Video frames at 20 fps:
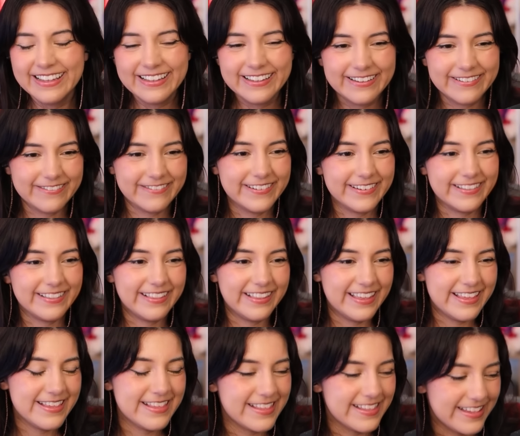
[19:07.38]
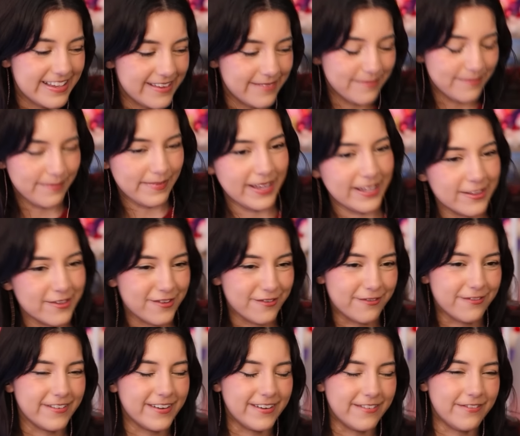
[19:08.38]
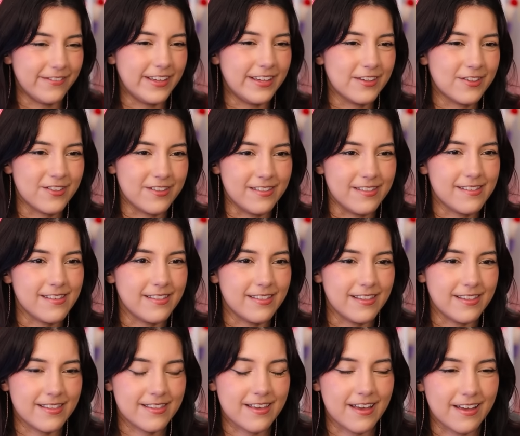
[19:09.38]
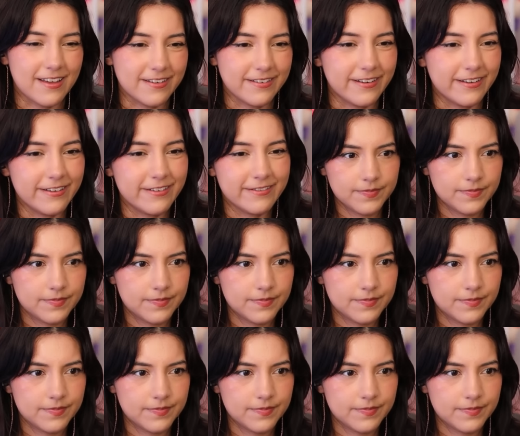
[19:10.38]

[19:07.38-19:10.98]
Or at least need major renovations in this condo.